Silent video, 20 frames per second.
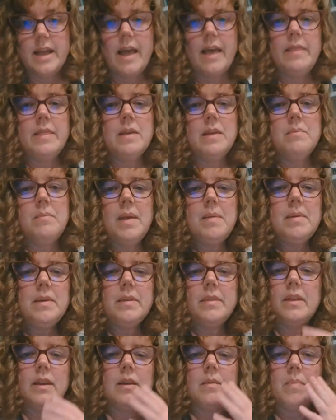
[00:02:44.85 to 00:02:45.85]
and then maybe
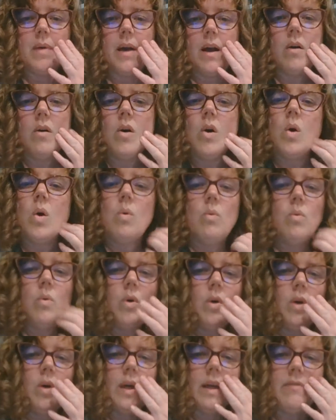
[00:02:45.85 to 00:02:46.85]
think about,
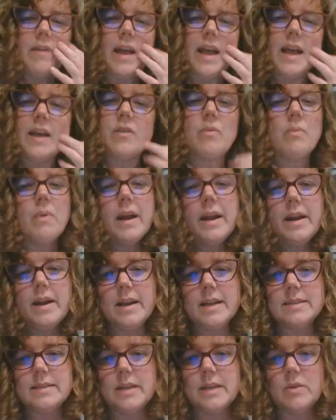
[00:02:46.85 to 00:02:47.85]
well, if I had to write an
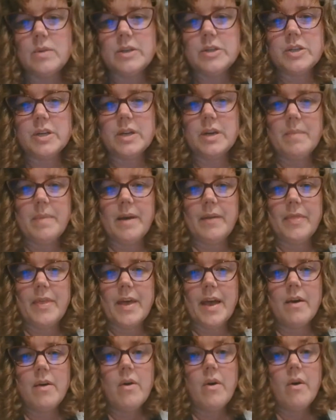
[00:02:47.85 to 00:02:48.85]
essay question about
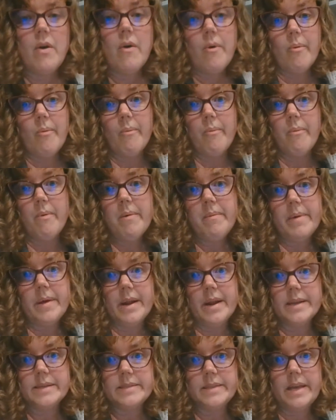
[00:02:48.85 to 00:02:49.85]
that, what would
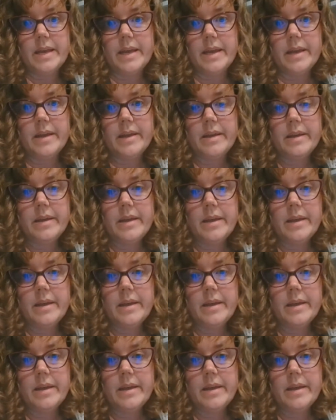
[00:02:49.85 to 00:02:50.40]
I say?